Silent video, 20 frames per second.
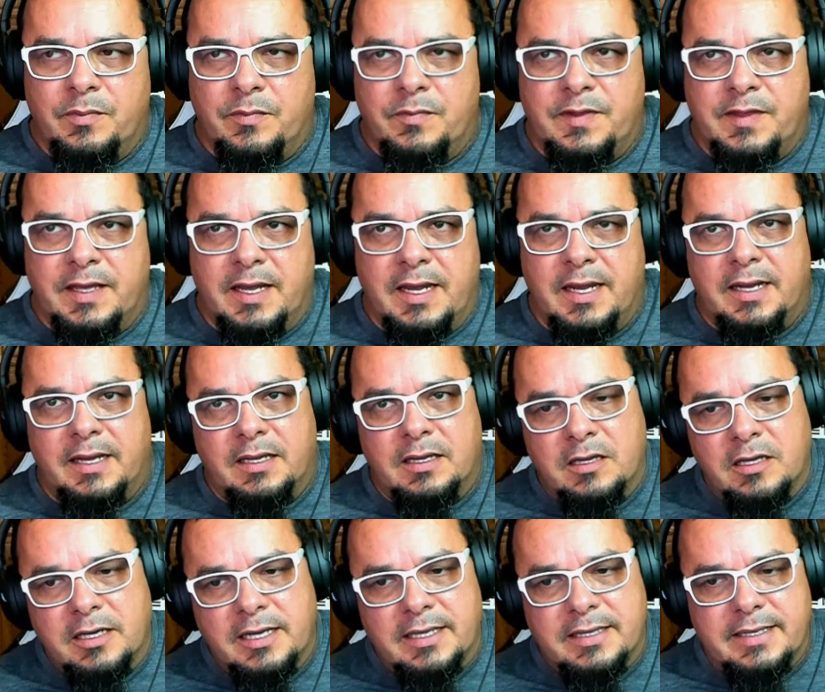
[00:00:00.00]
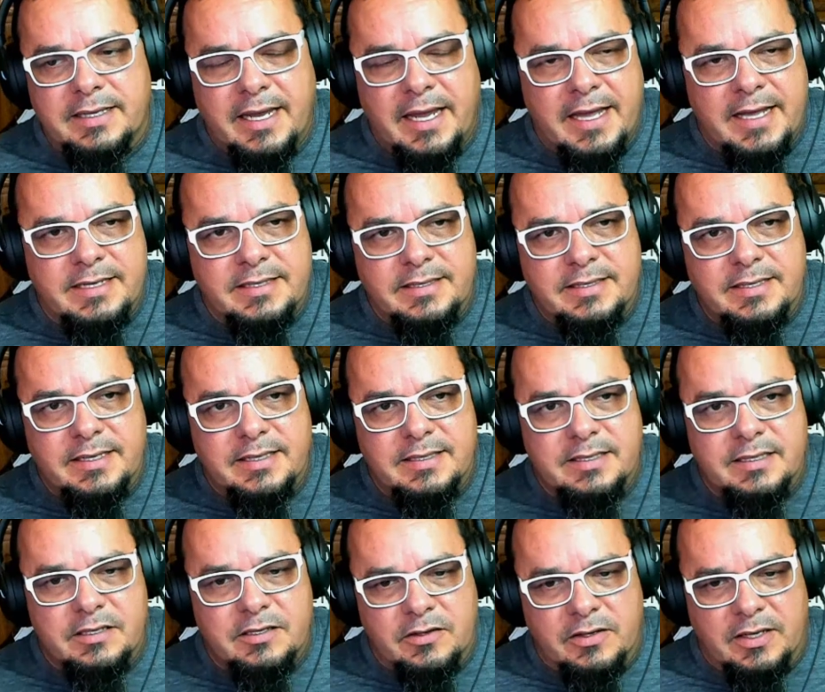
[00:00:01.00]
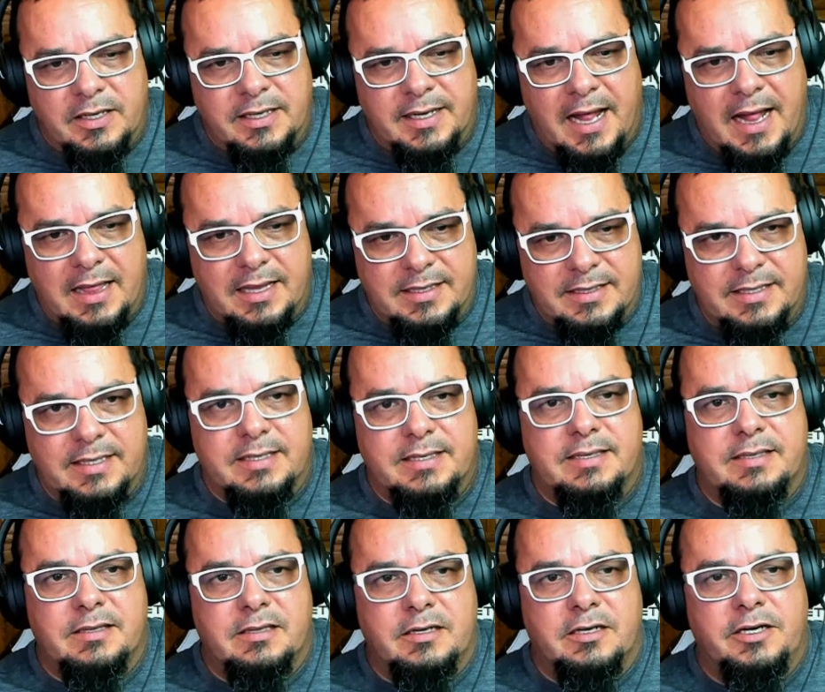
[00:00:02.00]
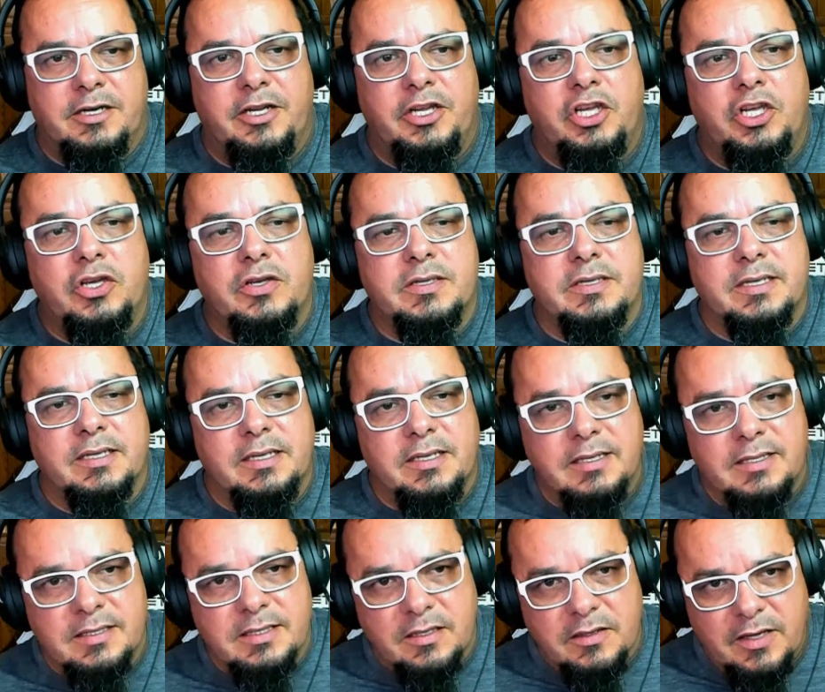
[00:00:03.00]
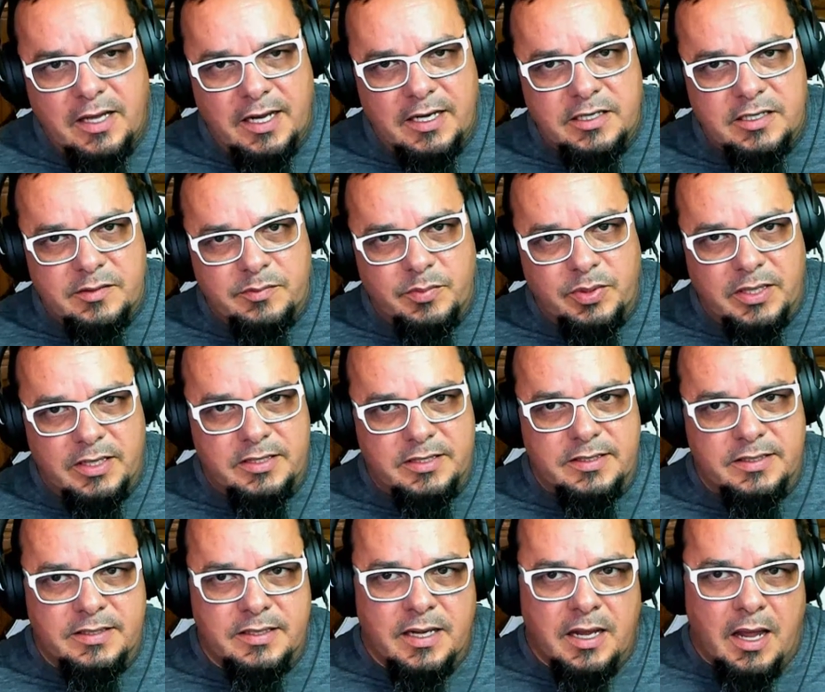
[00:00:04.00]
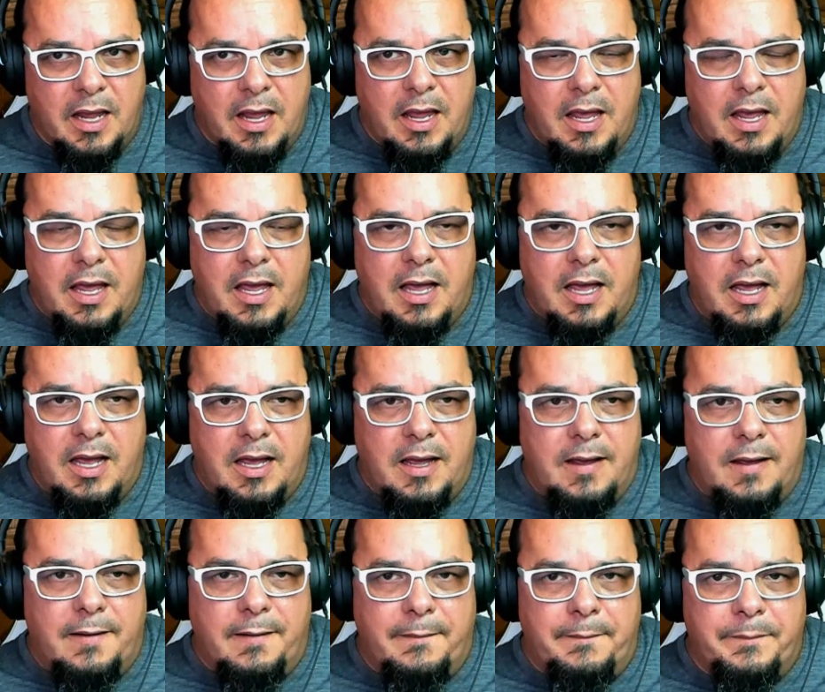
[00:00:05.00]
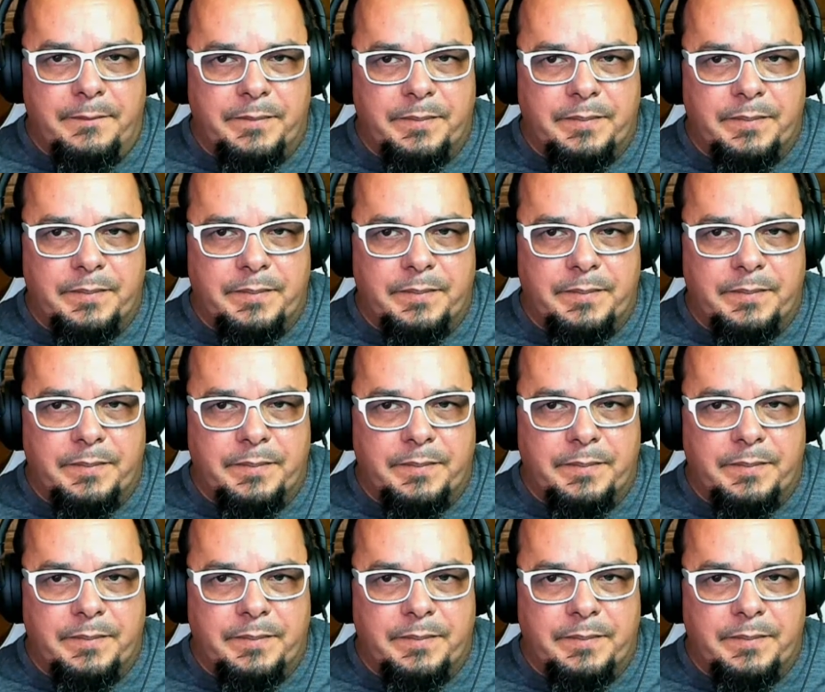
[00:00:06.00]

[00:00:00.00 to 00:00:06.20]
thing and look at the agencies and do an analysis, and they're using these location pages. But